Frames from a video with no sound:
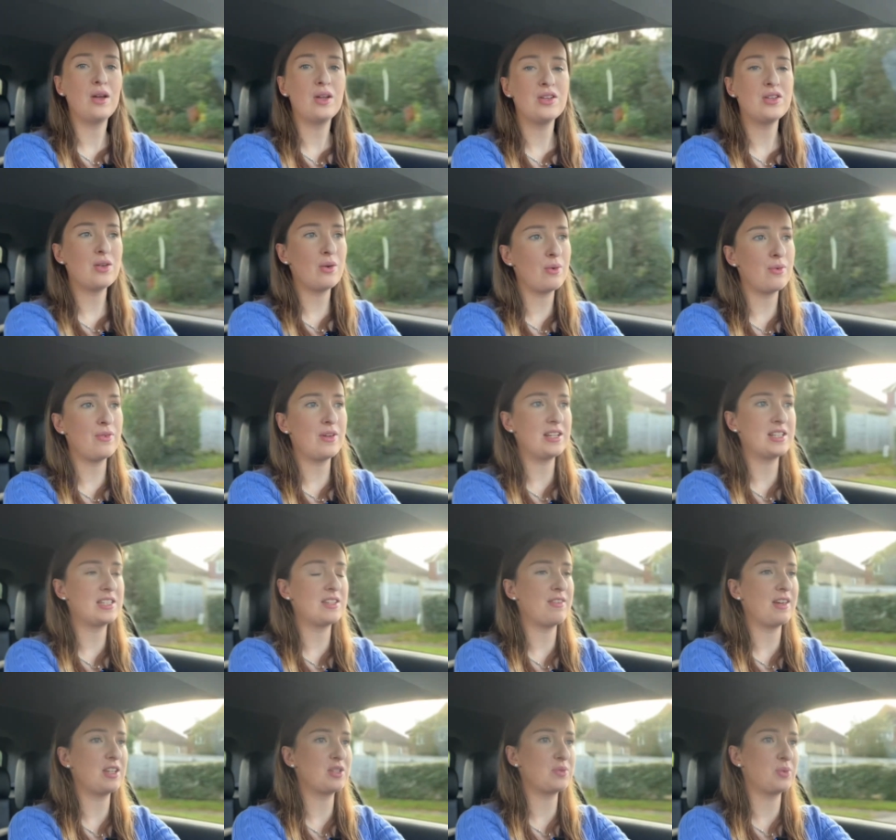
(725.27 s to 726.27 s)
No offence if
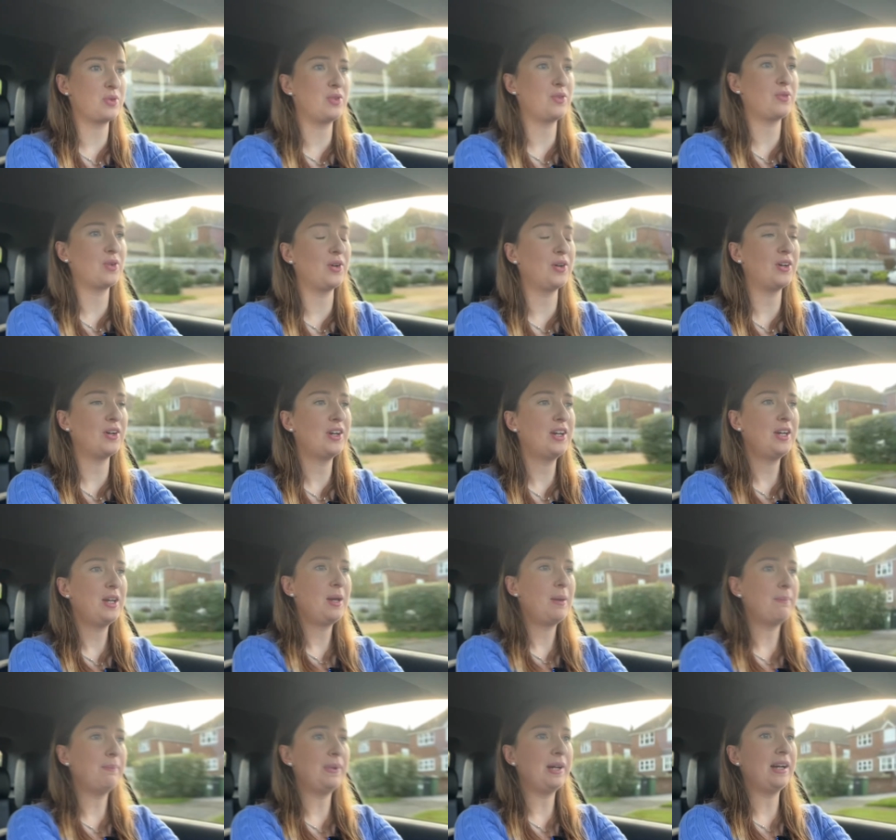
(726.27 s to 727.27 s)
that's what you've got,
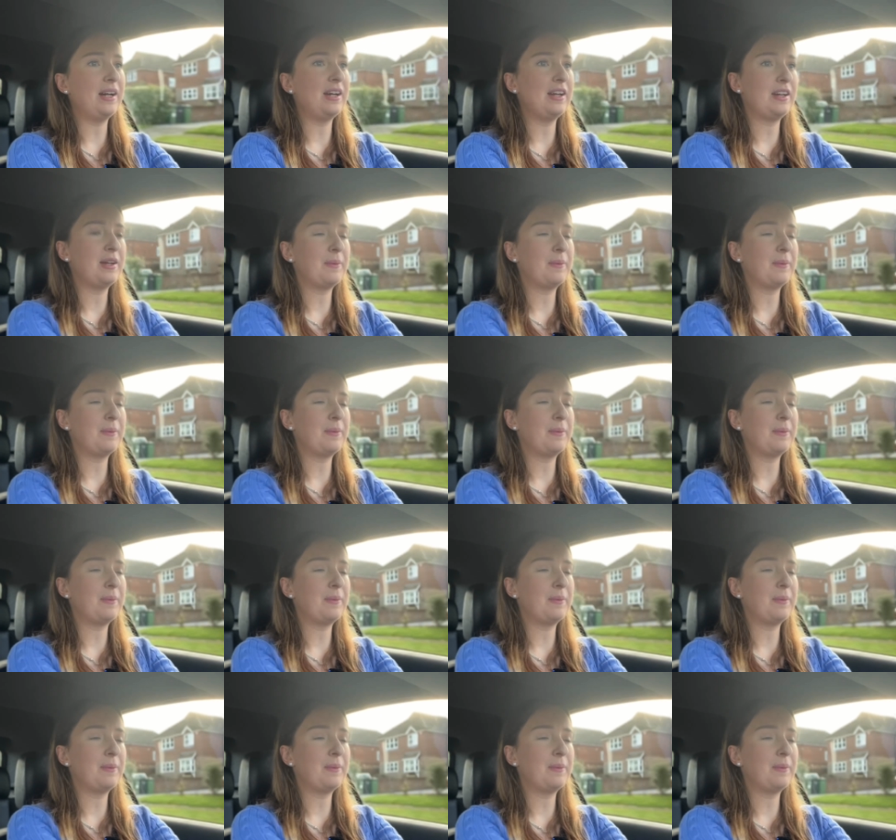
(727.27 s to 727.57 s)
but